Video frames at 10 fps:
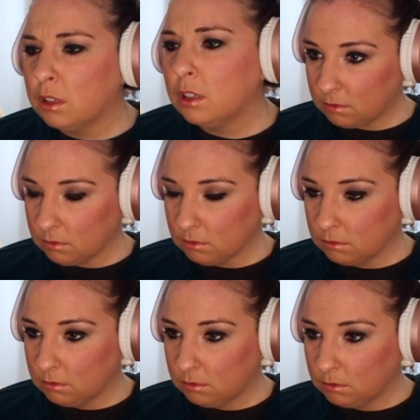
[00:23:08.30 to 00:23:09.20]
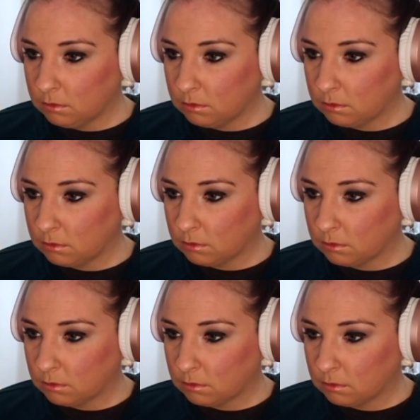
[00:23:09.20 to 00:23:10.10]

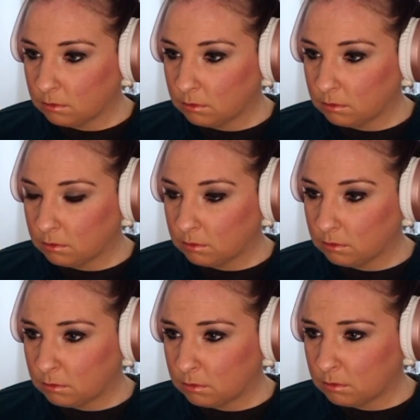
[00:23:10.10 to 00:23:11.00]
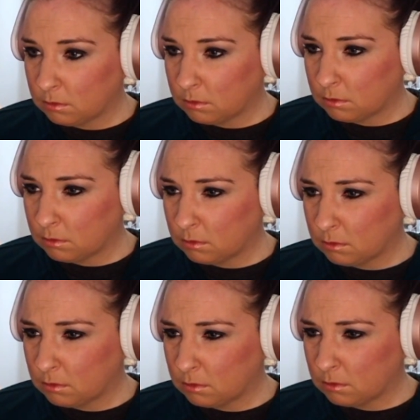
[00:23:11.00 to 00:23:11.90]

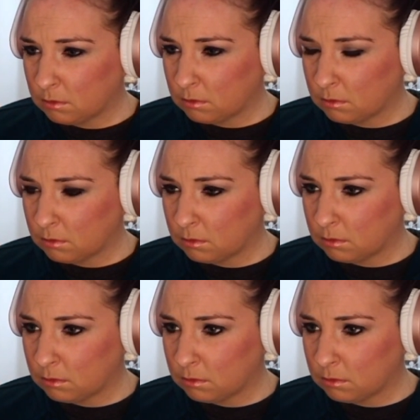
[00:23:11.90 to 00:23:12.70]
No one is speaking in this clip.